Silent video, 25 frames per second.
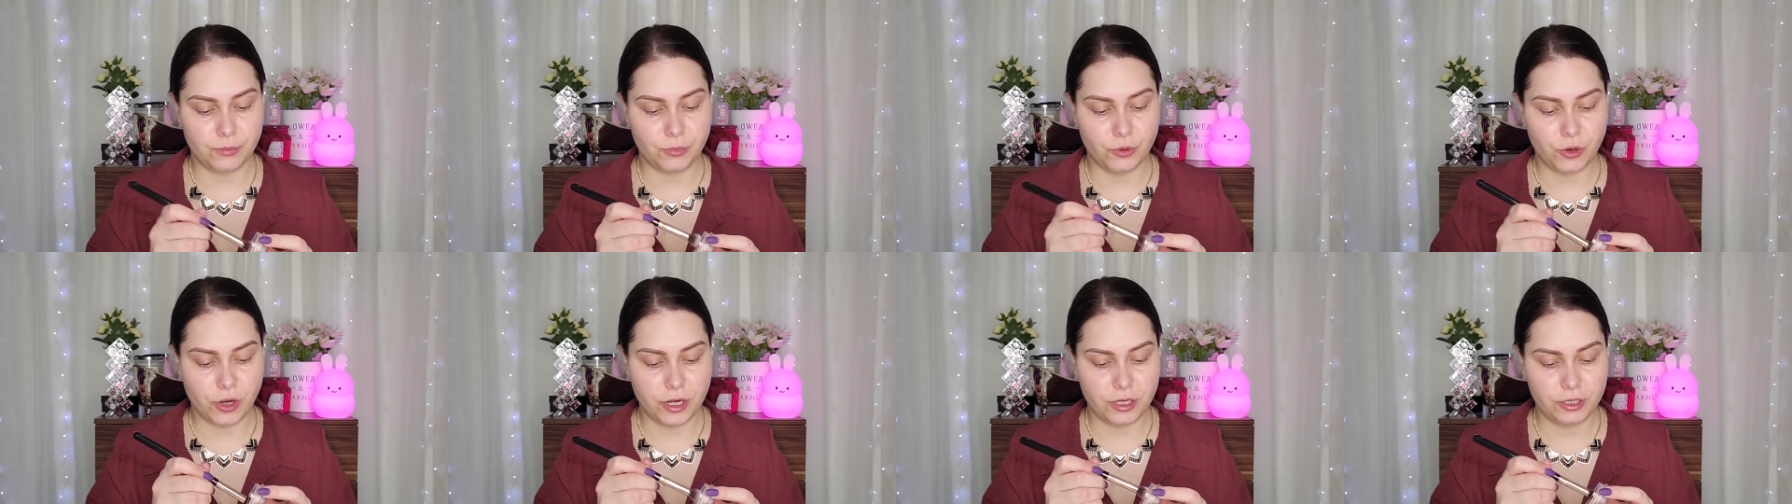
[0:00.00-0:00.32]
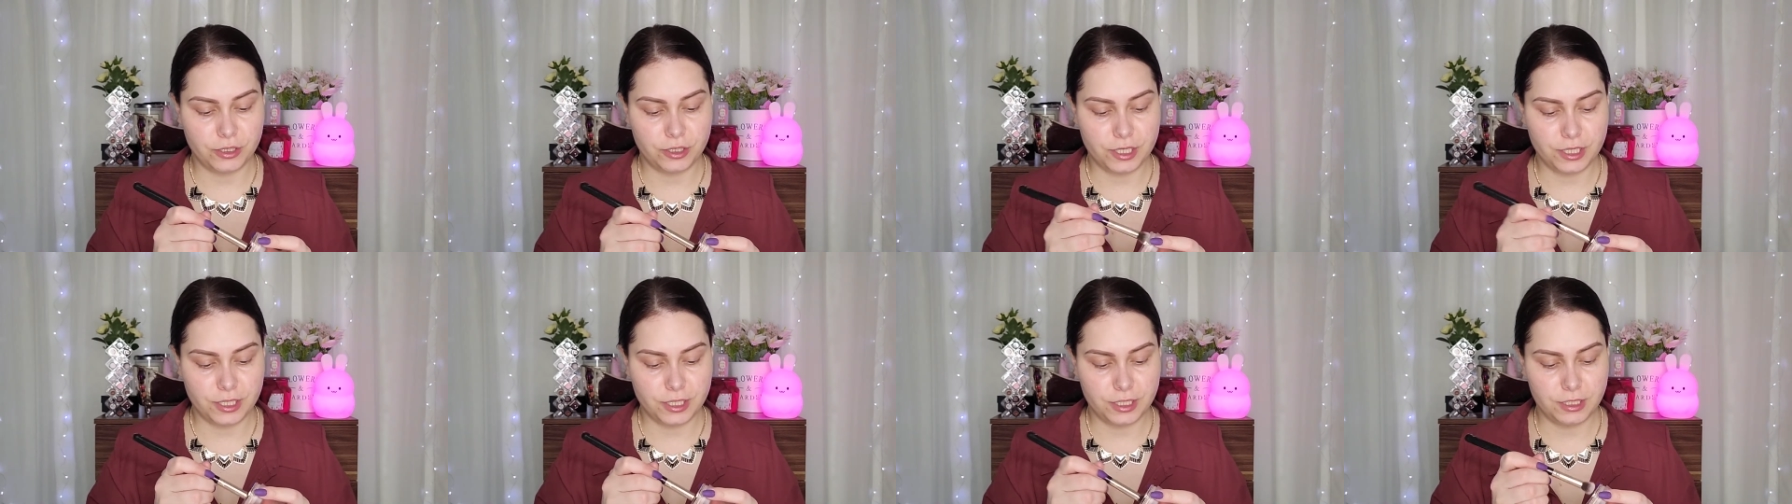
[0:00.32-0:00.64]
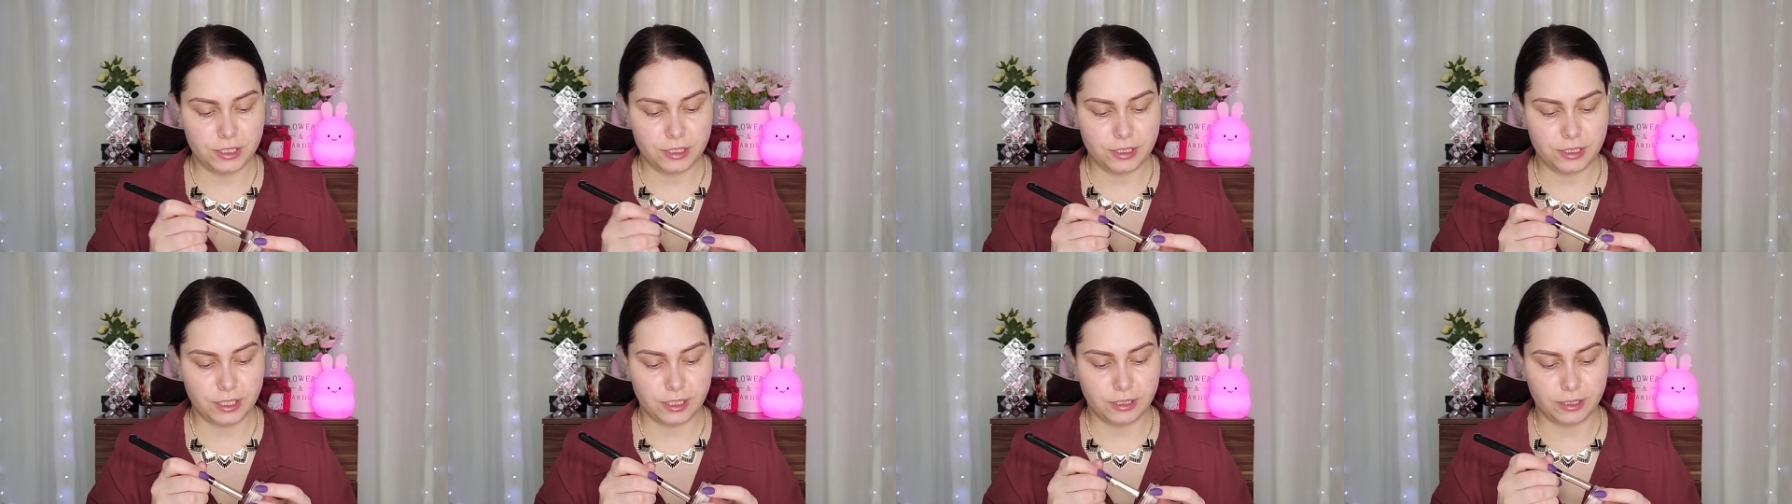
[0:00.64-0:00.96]

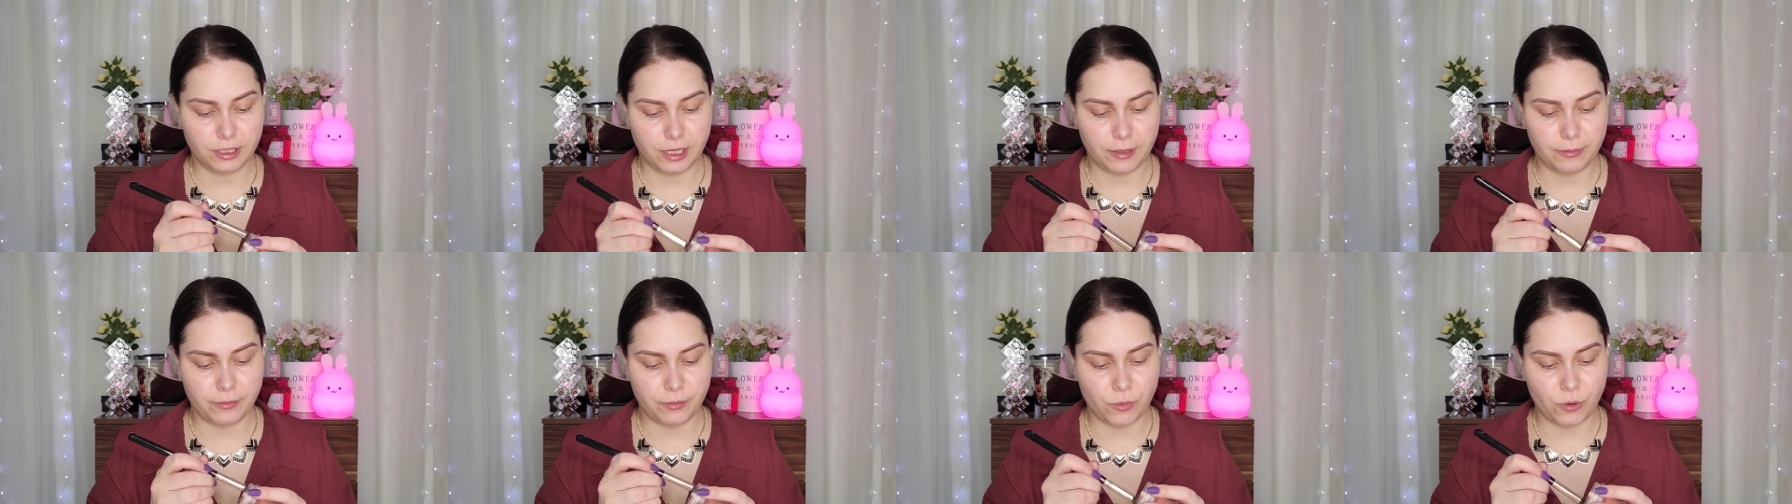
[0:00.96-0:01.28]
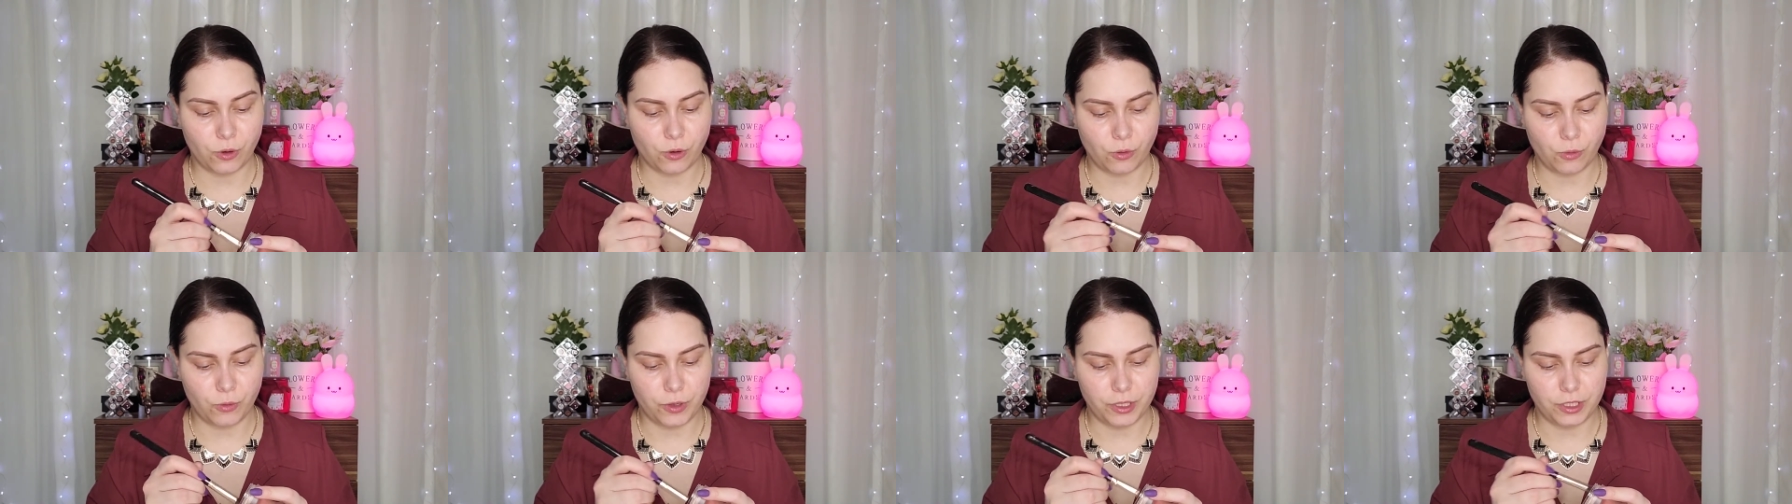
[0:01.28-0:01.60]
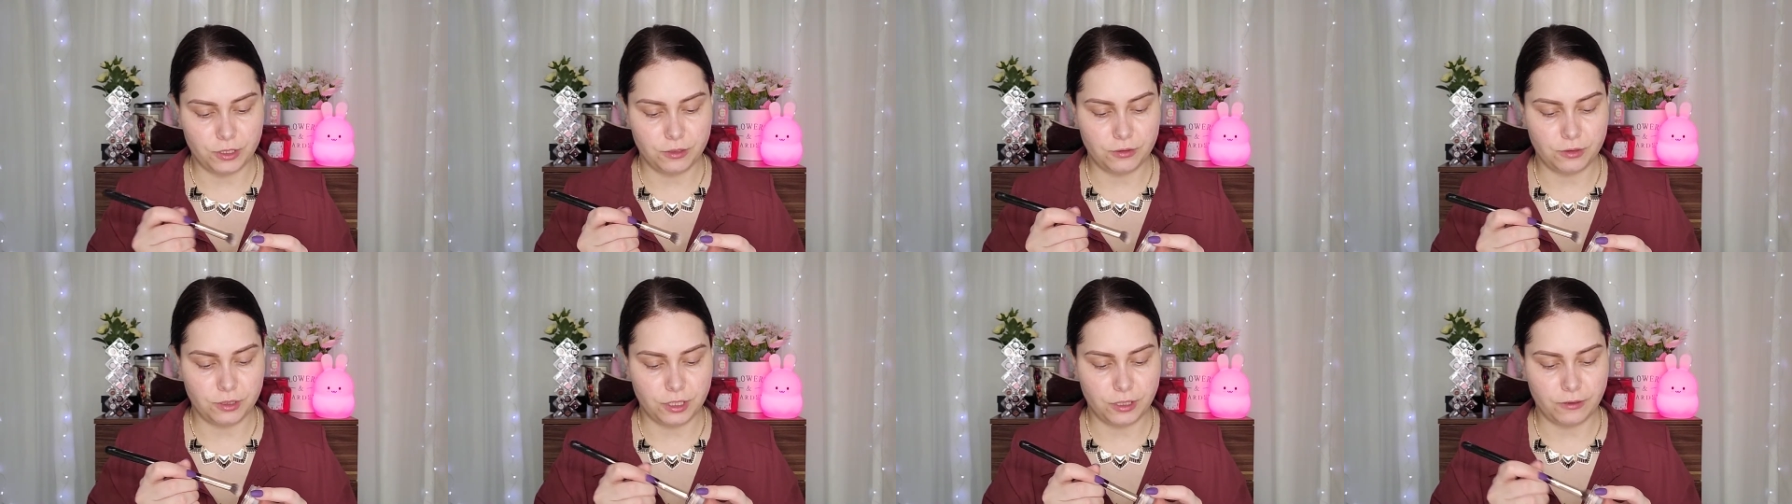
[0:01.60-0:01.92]
brushes that I'm always
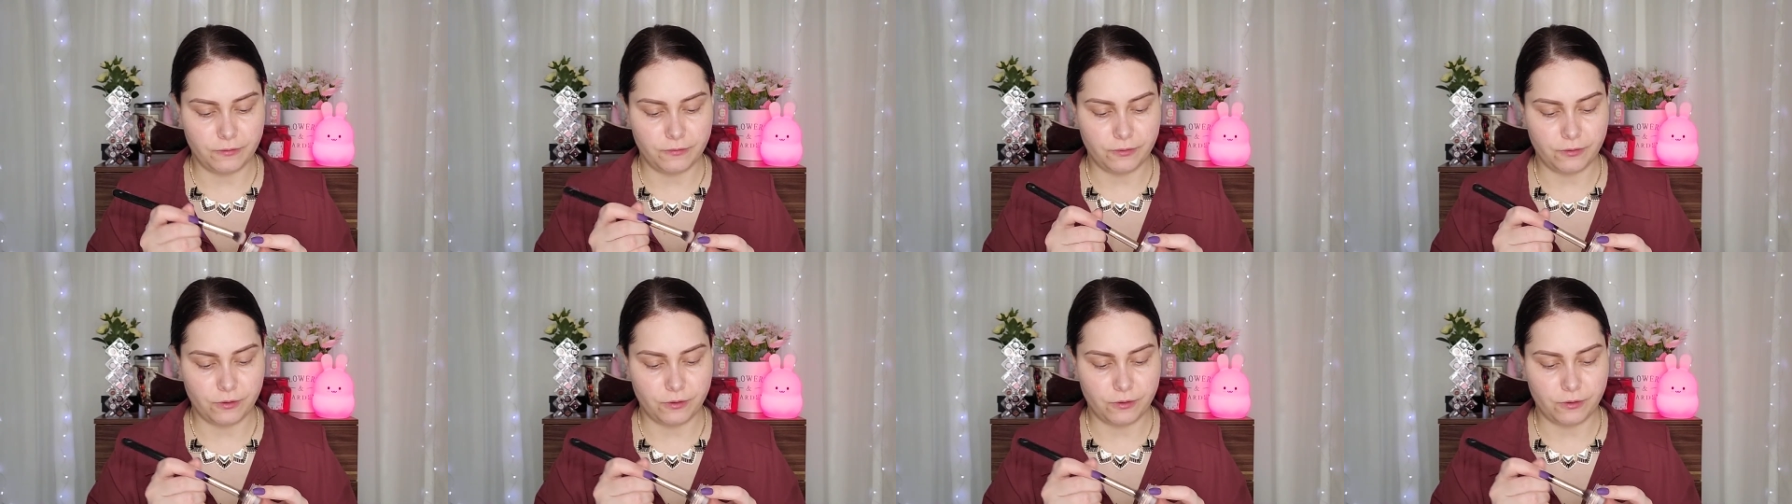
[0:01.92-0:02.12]
using